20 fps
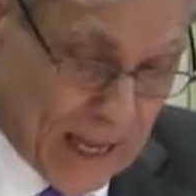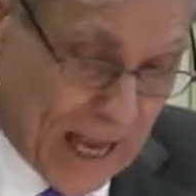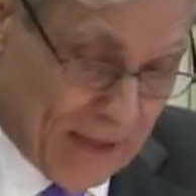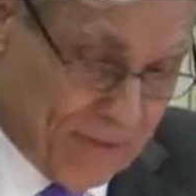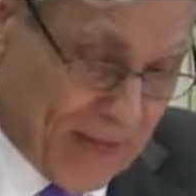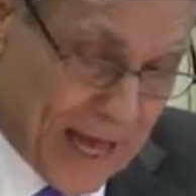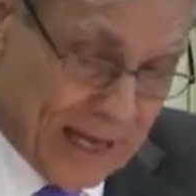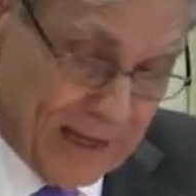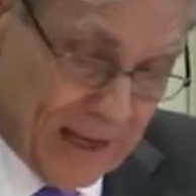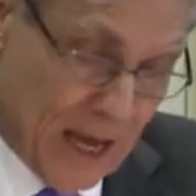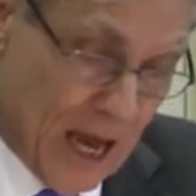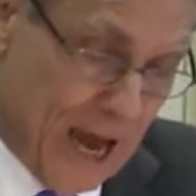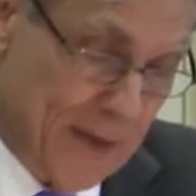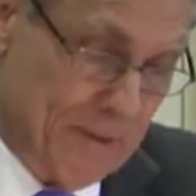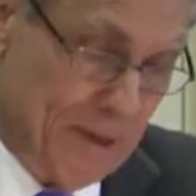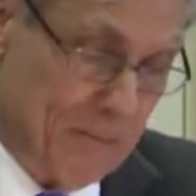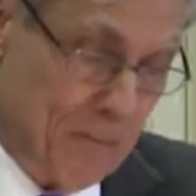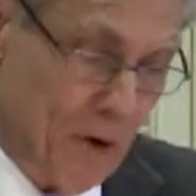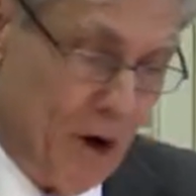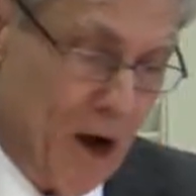At that
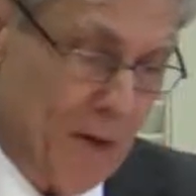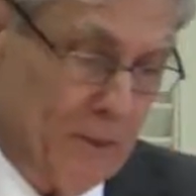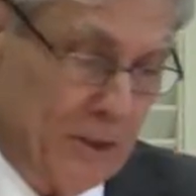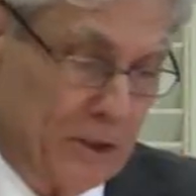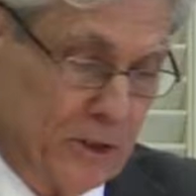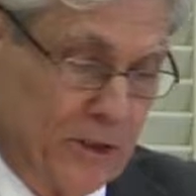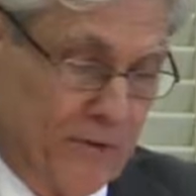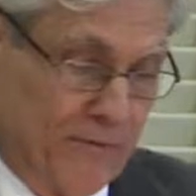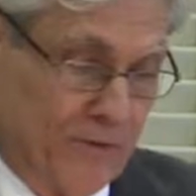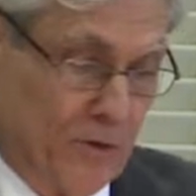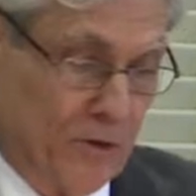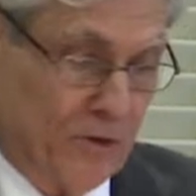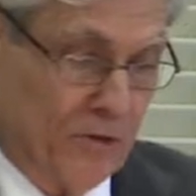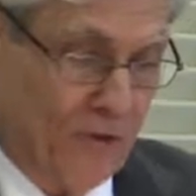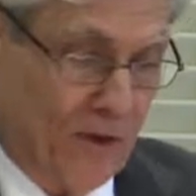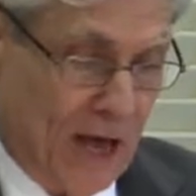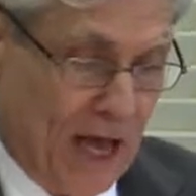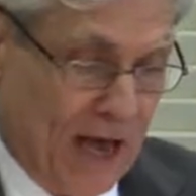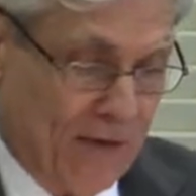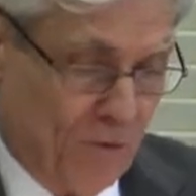time, the promise of verse
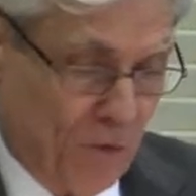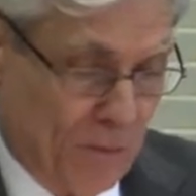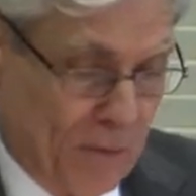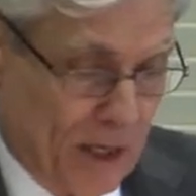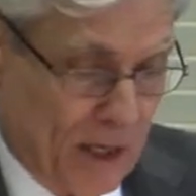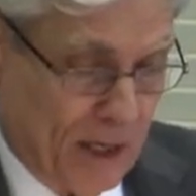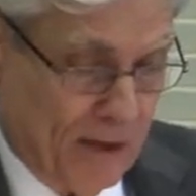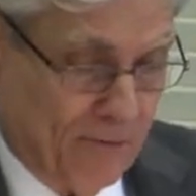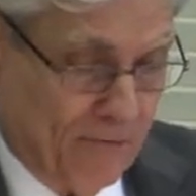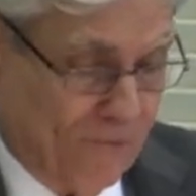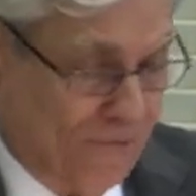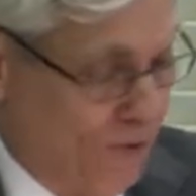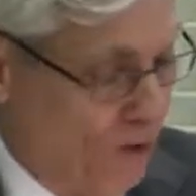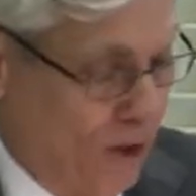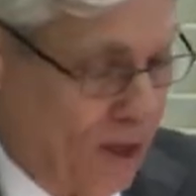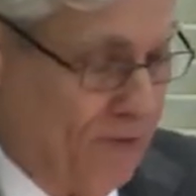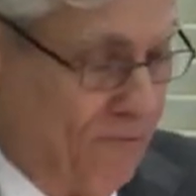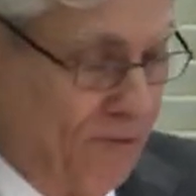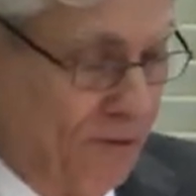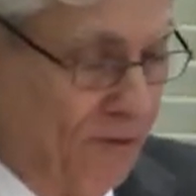5 will be
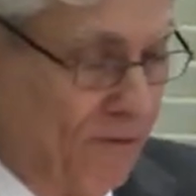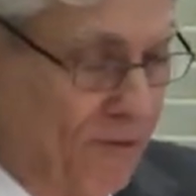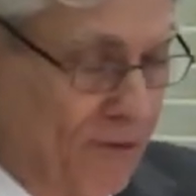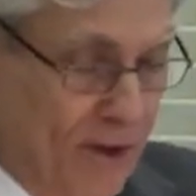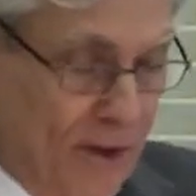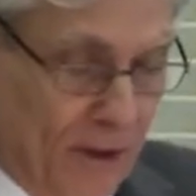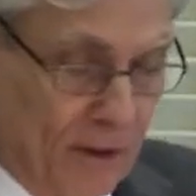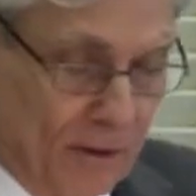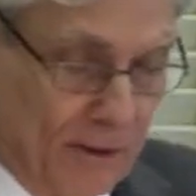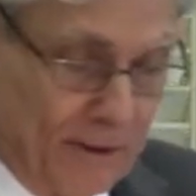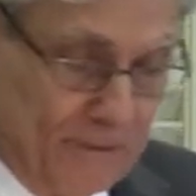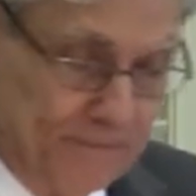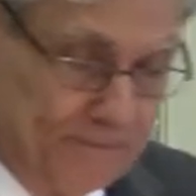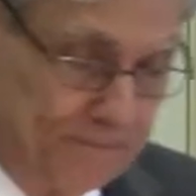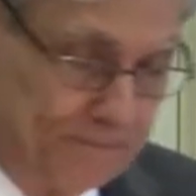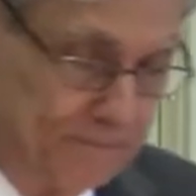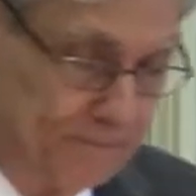fully fulfilled.